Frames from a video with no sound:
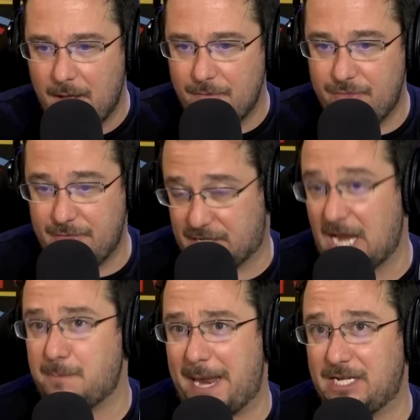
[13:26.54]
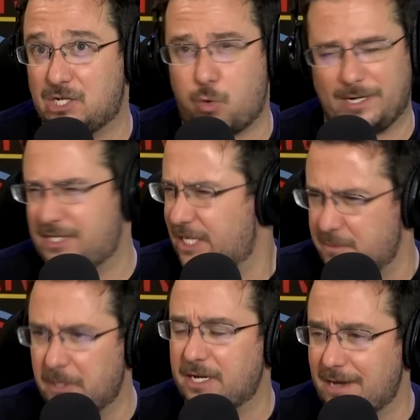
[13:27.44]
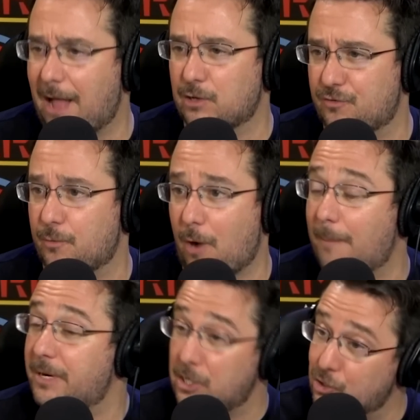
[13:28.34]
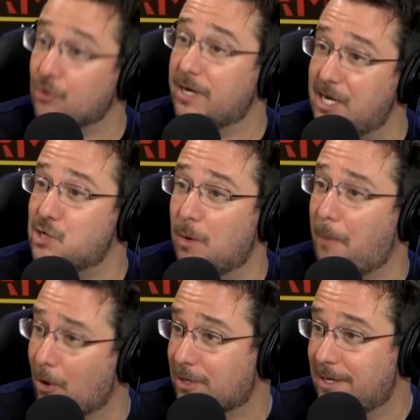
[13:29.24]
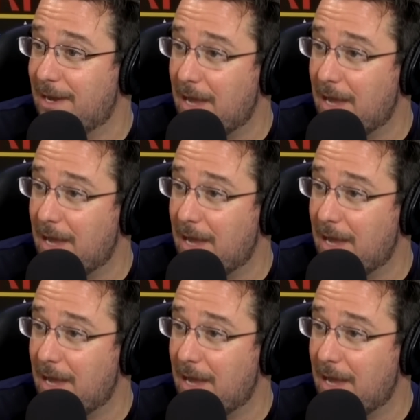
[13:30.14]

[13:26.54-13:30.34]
the state paid $26 million for the property and turned it into a park.